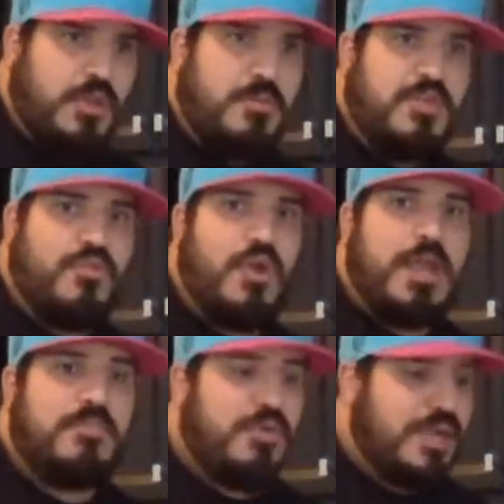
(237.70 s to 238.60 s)
before
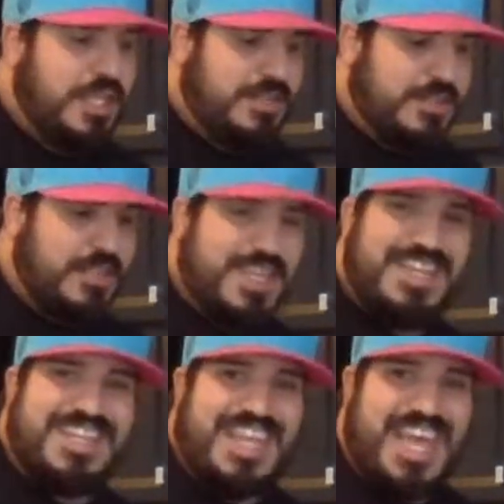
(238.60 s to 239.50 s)
I put it
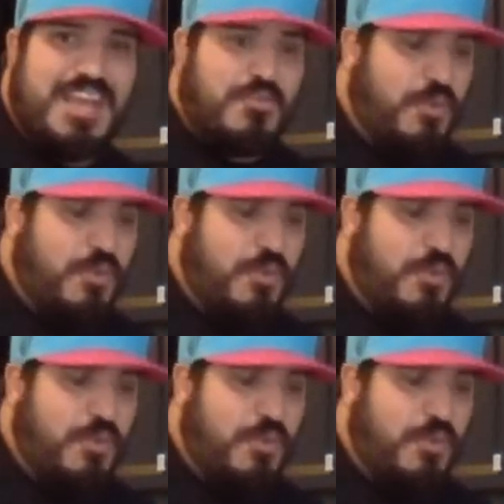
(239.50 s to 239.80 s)
in the egg